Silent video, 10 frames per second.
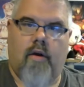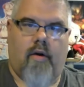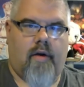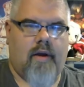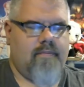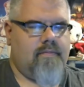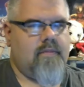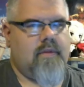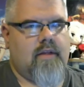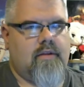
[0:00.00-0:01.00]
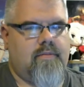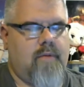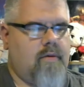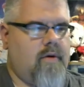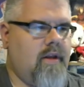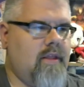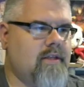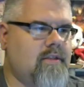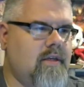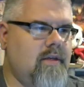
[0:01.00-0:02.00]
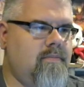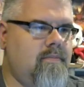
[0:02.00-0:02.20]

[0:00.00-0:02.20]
Alright, get the smoke on it. Let's see.